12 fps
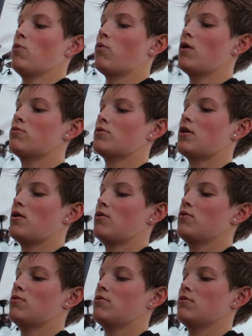won't
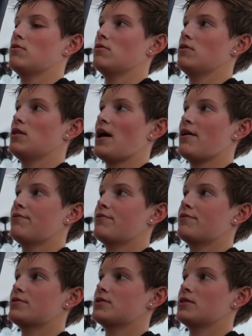go
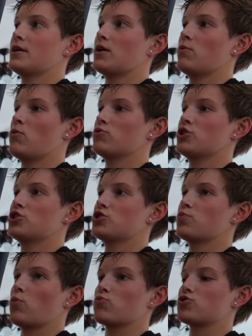left. Like it won't, it
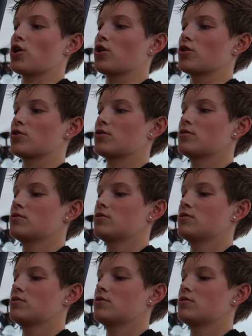just won't turn.